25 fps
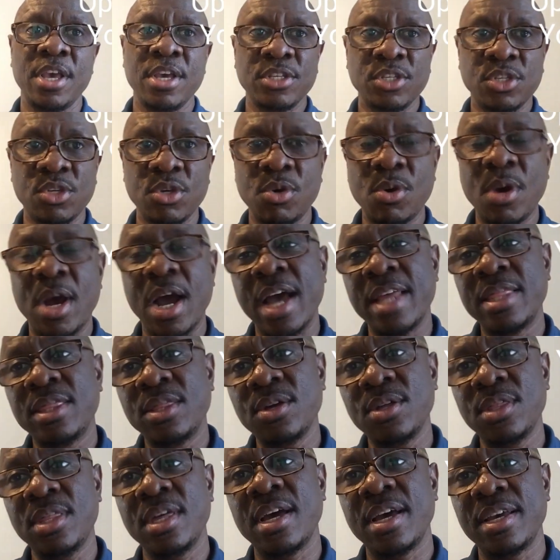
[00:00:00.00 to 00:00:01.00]
So
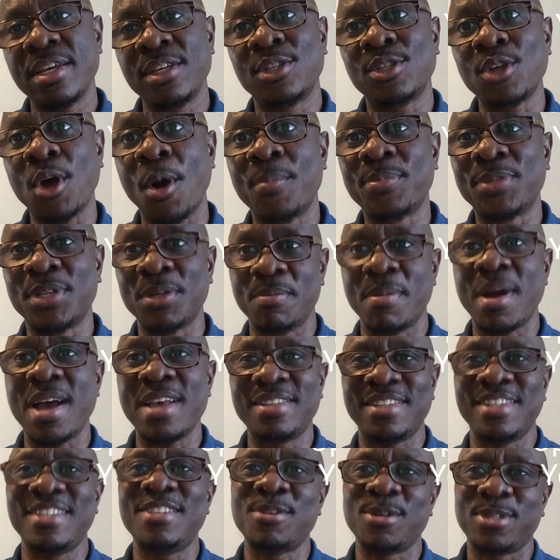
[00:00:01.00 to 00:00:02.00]
another is
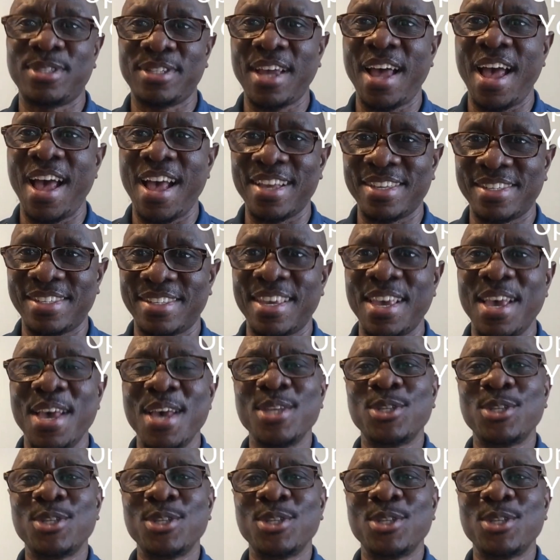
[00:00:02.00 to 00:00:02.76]
optimizing your tags.